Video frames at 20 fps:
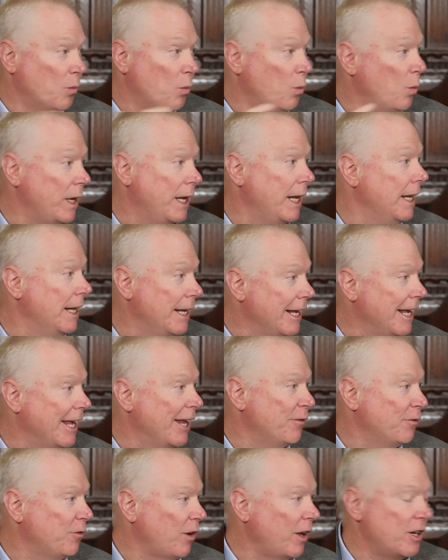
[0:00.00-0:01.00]
we needed to
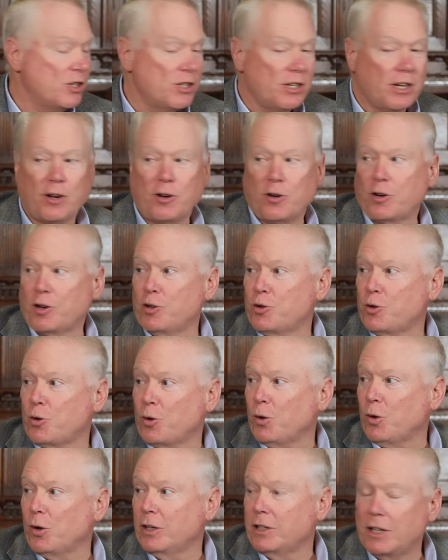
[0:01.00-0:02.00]
get inflation under
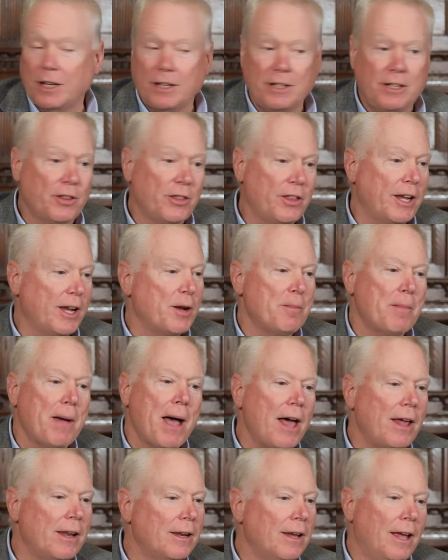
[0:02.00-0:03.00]
control. Right. And, you, and you think
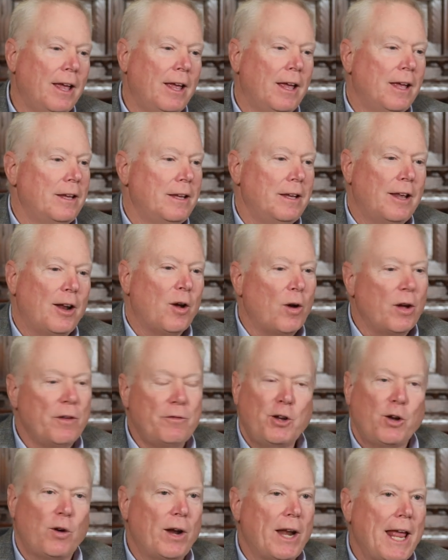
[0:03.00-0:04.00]
about you know
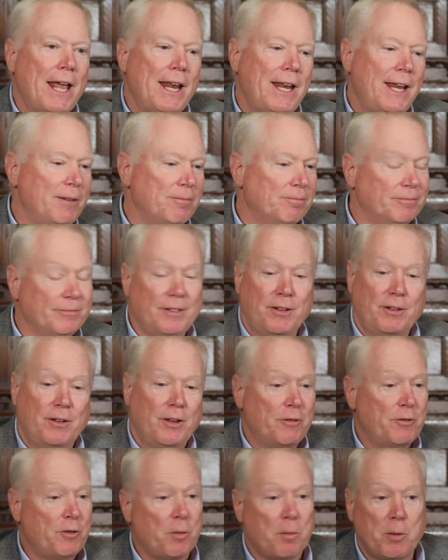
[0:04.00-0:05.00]
if you're in any
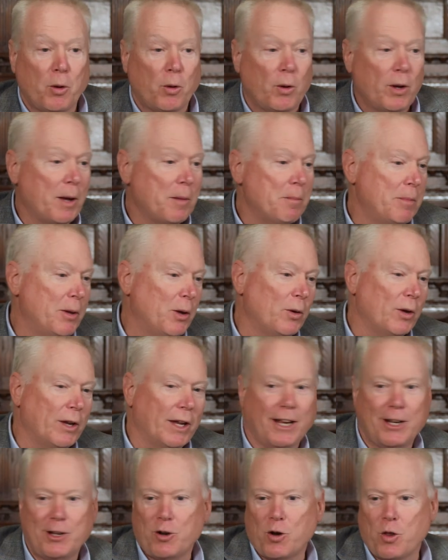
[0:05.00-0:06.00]
if you're building a
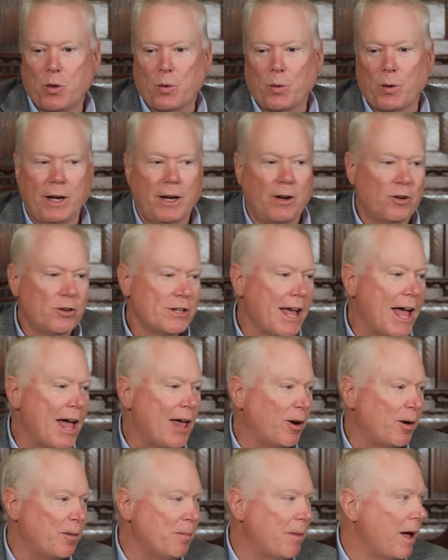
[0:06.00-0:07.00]
building and you're three years
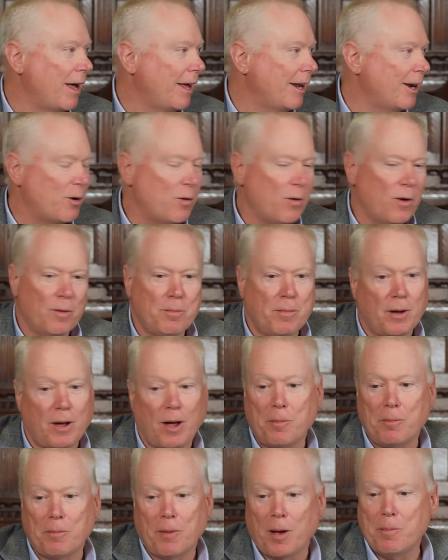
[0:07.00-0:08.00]
out on buying
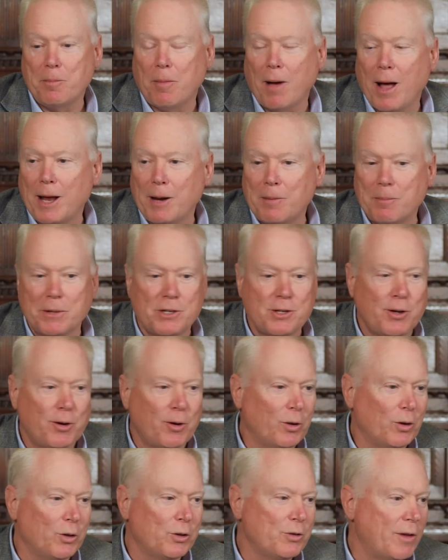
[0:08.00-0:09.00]
on, on buying
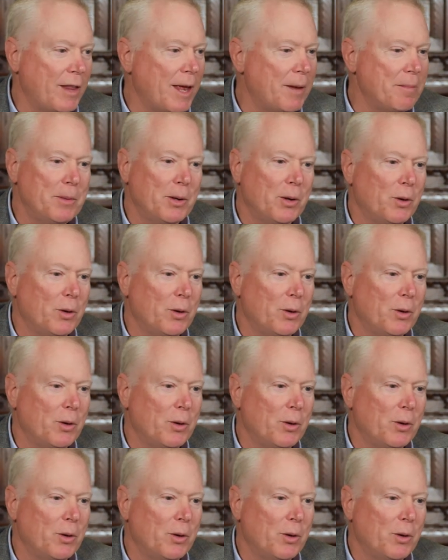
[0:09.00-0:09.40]
materials for that